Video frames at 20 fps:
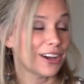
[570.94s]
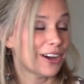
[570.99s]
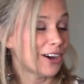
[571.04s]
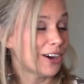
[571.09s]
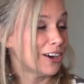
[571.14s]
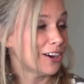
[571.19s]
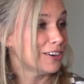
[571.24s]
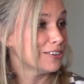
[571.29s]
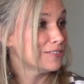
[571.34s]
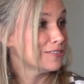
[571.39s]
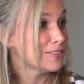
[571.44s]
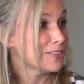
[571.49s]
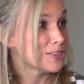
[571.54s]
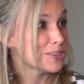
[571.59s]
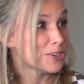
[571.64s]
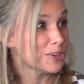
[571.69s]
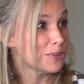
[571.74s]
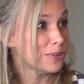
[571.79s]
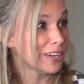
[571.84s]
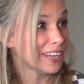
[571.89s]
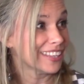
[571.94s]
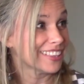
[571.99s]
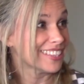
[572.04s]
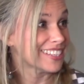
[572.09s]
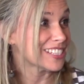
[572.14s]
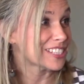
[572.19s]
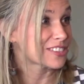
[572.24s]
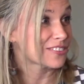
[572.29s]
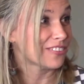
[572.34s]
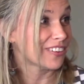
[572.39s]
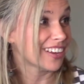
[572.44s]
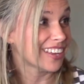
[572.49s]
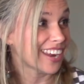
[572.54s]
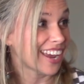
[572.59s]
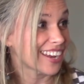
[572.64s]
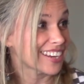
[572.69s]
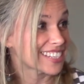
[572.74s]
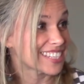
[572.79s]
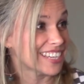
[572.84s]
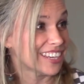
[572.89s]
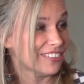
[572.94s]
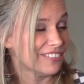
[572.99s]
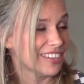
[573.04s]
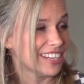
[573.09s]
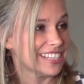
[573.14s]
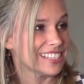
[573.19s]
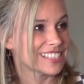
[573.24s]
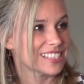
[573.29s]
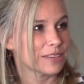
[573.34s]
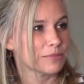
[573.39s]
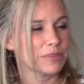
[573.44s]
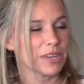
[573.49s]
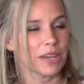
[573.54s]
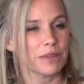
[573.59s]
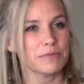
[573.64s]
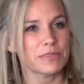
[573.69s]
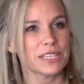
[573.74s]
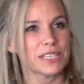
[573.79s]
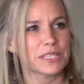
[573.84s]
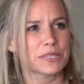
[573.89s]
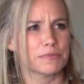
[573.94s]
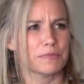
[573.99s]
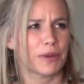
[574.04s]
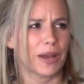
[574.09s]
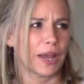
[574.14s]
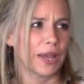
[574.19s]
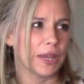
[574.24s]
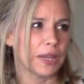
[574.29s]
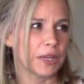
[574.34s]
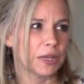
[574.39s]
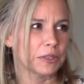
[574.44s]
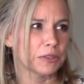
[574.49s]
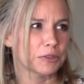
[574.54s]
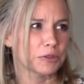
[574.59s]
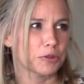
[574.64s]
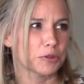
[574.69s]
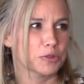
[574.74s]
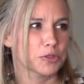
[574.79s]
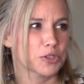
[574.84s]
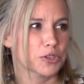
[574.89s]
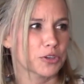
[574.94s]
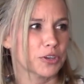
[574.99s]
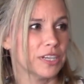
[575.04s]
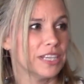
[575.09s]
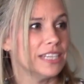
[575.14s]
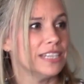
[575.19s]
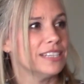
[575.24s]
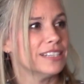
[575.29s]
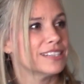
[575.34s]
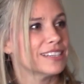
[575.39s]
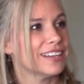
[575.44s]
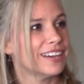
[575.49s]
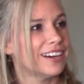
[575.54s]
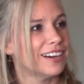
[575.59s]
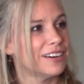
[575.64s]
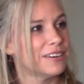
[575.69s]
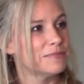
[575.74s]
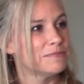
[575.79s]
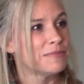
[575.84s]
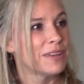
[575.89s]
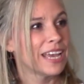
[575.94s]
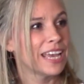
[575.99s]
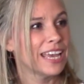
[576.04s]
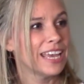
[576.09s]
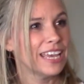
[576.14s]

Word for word: of doing these fun activities. Sometimes it's buying a little treat, um,